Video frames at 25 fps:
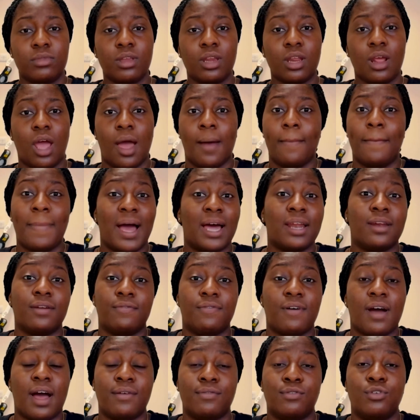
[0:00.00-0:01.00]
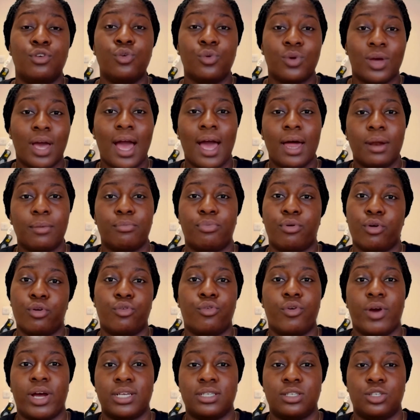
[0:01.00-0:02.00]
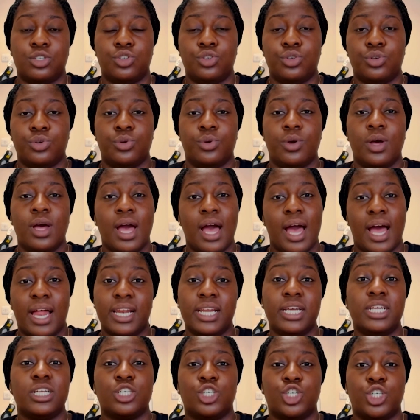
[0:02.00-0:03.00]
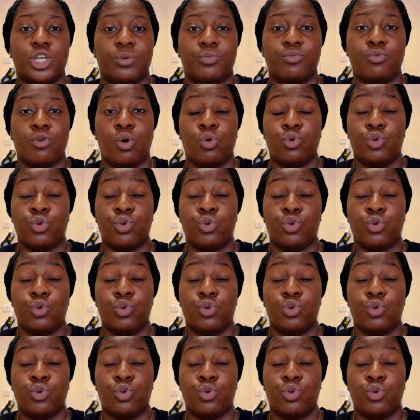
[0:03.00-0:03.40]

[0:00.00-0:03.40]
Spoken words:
a band 5, you can progress to a leadership role,